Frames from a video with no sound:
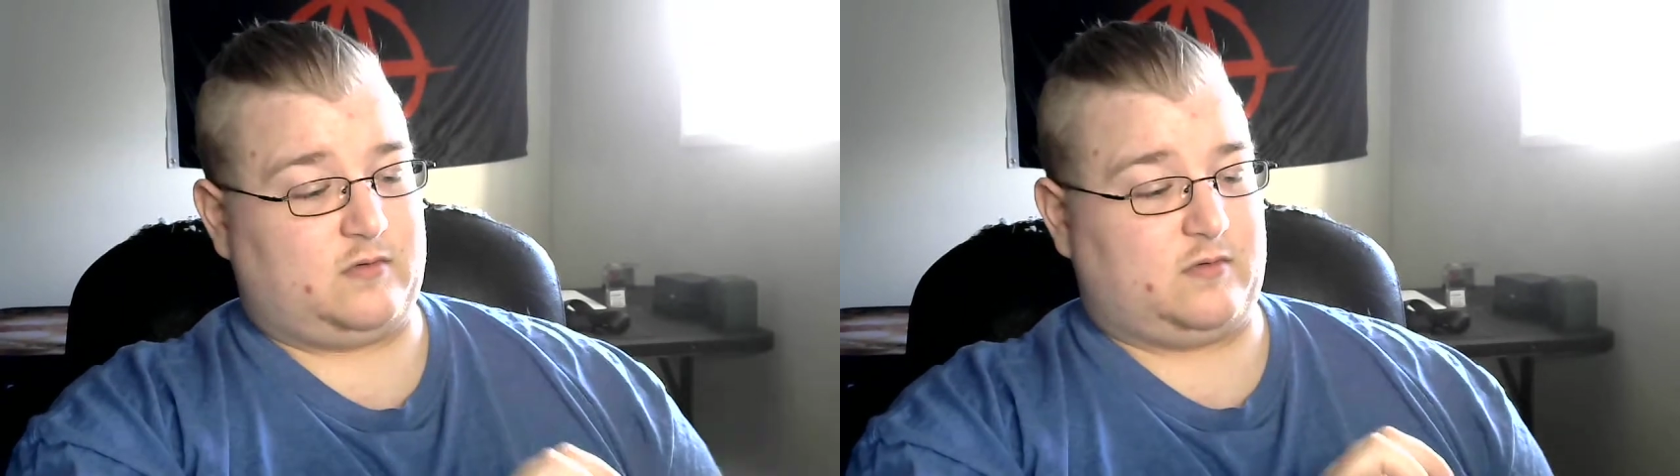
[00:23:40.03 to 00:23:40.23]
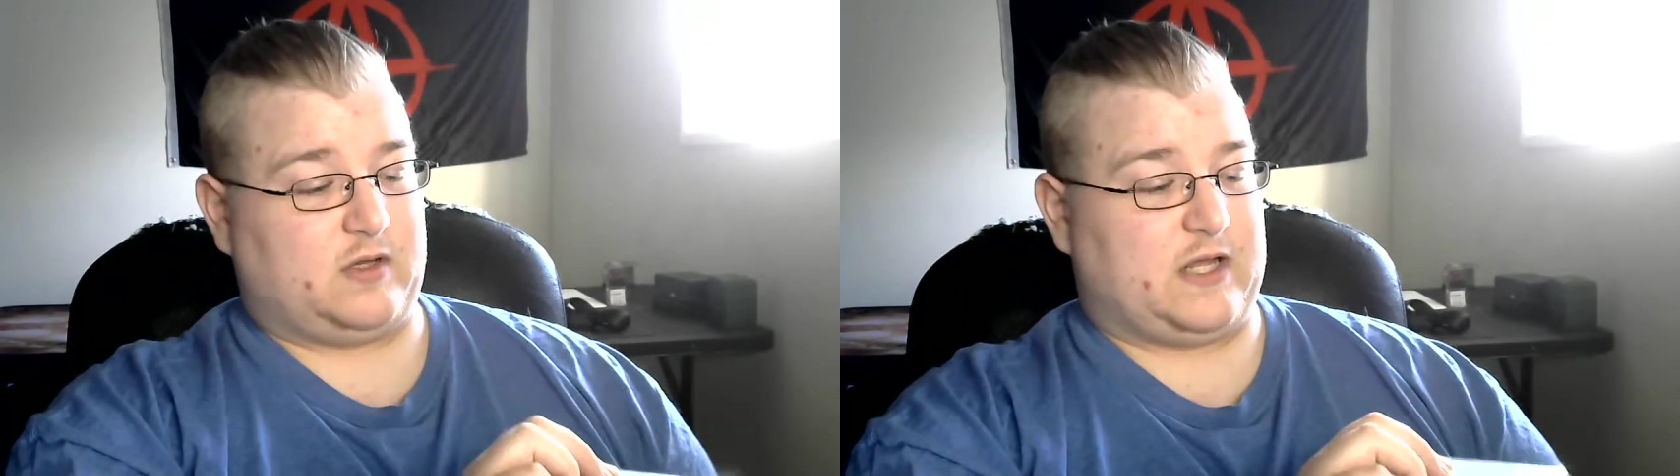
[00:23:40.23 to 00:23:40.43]

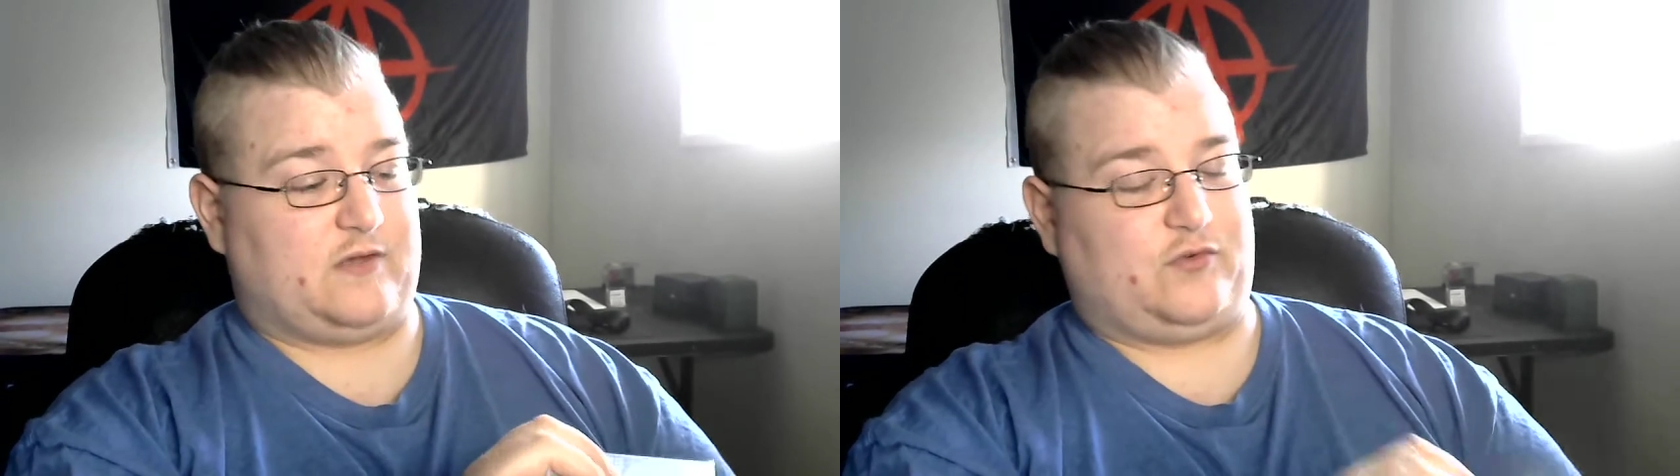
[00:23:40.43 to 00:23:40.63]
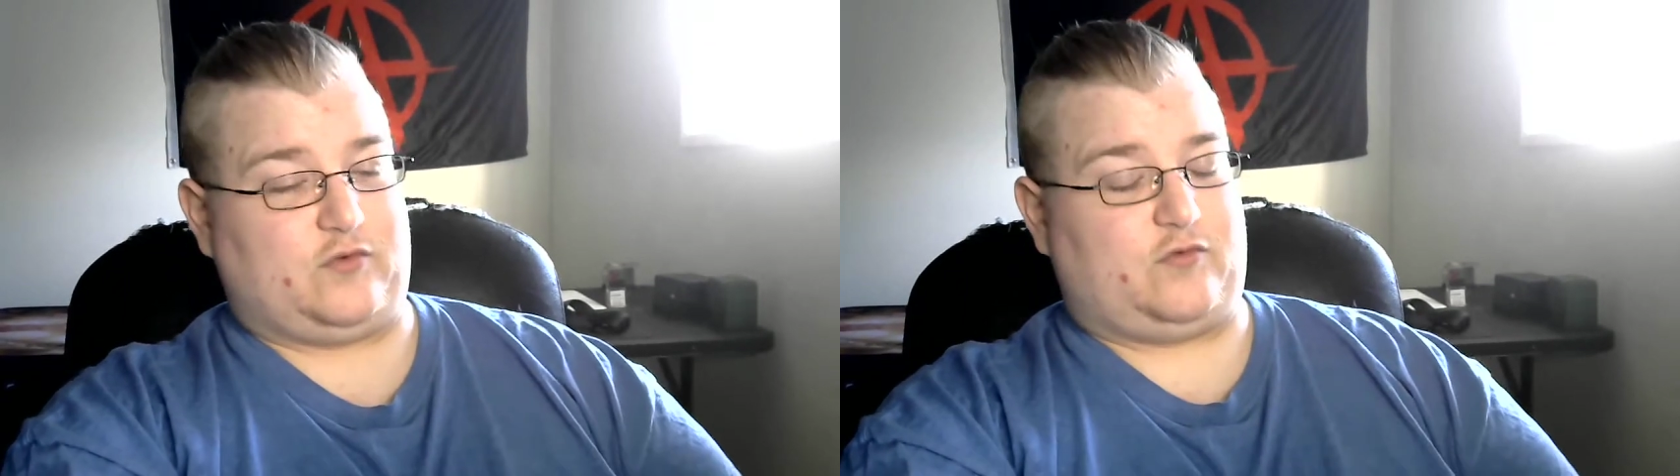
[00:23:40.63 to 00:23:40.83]
Allows
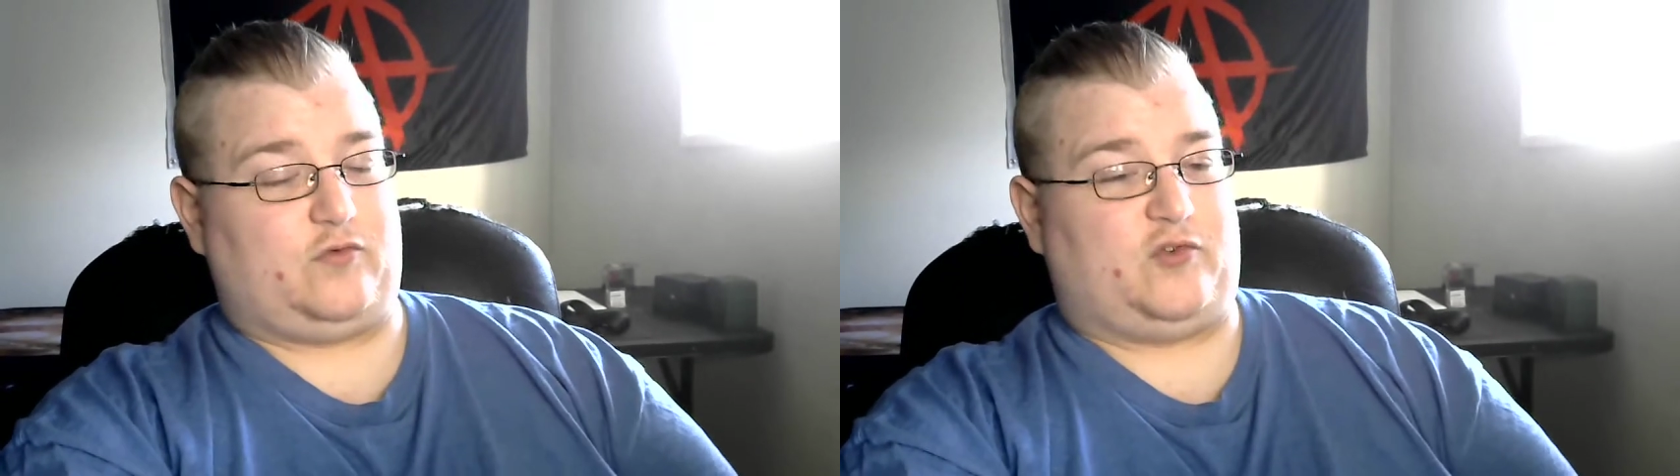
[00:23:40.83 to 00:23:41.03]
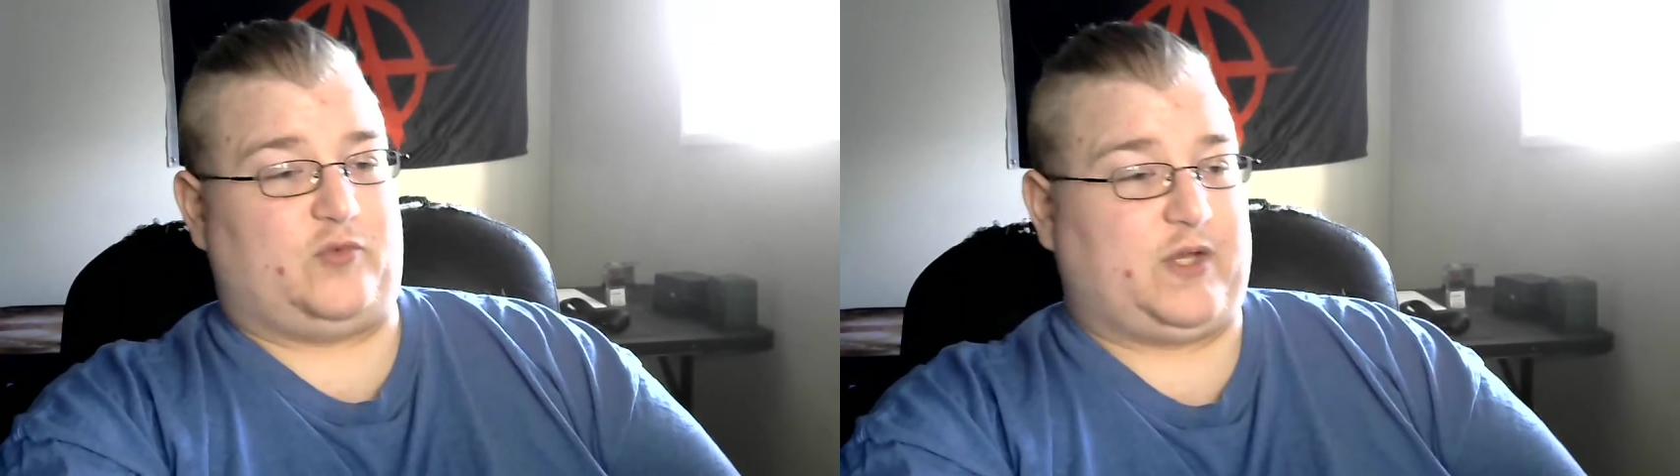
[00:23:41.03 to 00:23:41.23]
you to
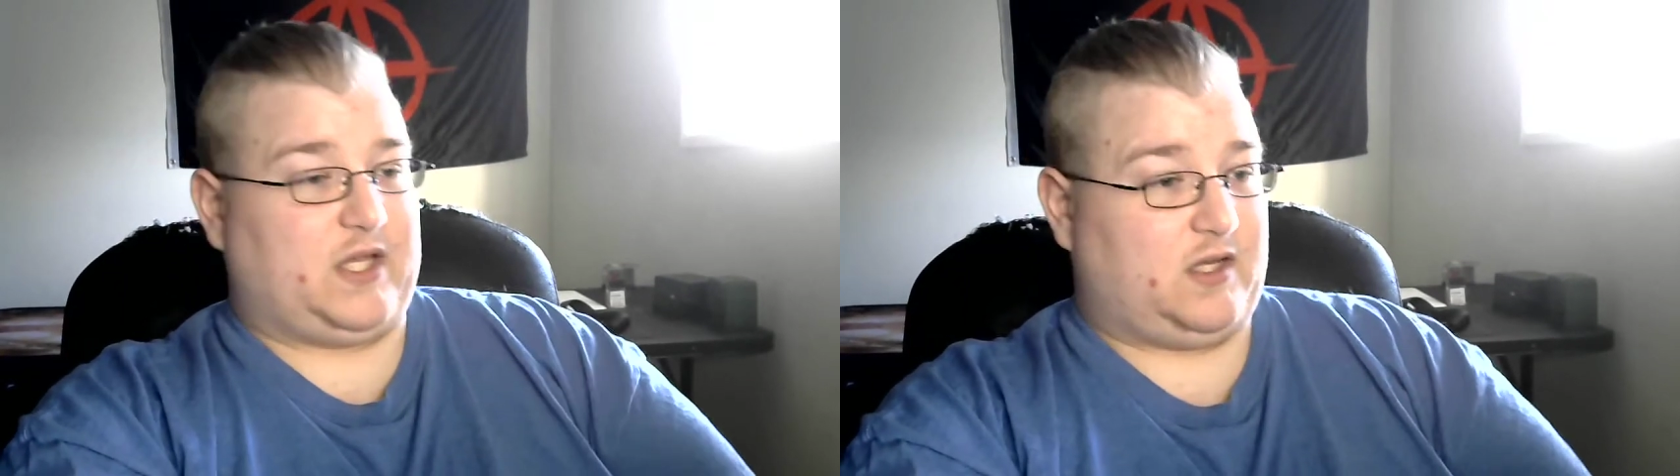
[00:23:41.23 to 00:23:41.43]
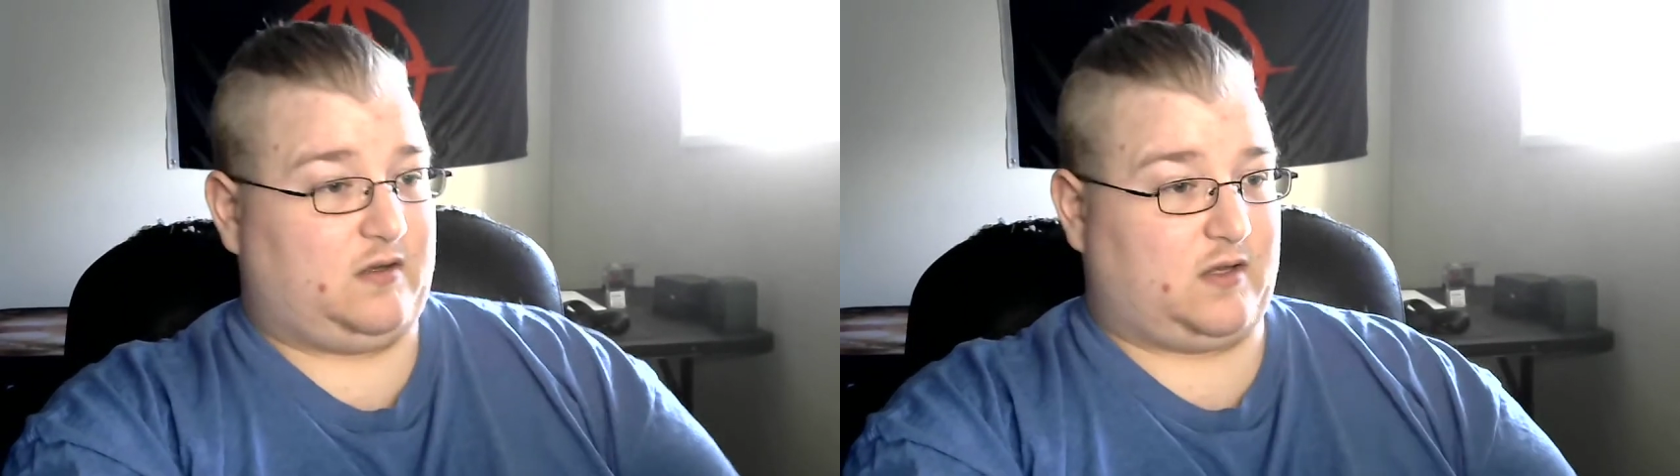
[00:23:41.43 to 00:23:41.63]
swing
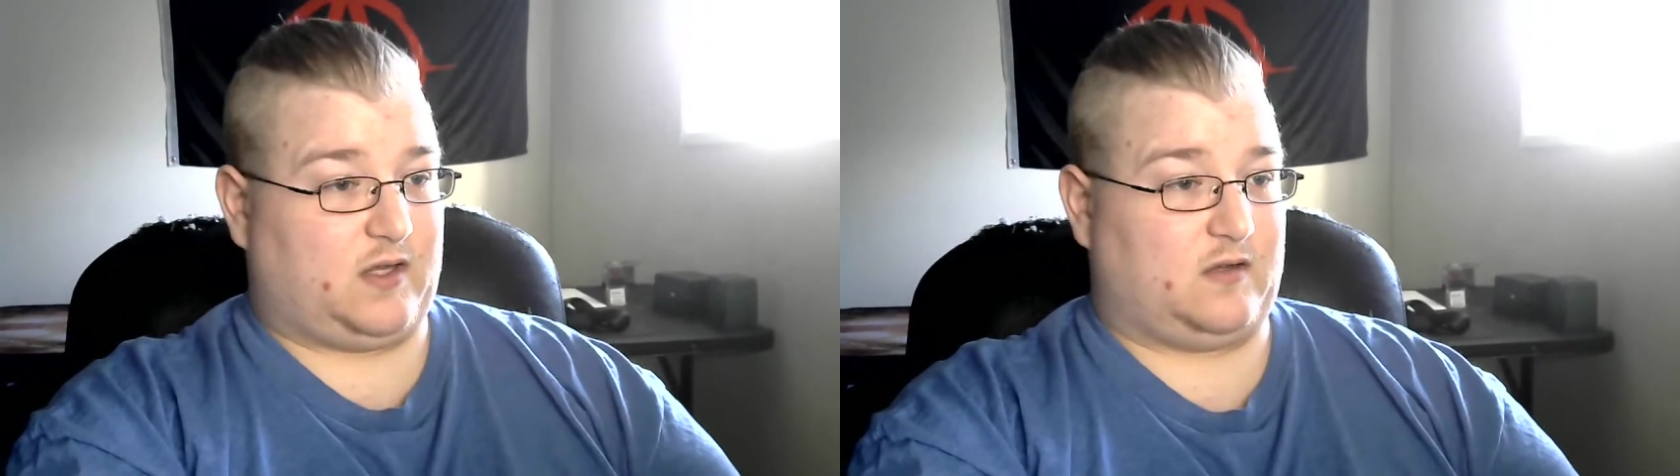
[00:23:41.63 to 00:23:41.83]
in and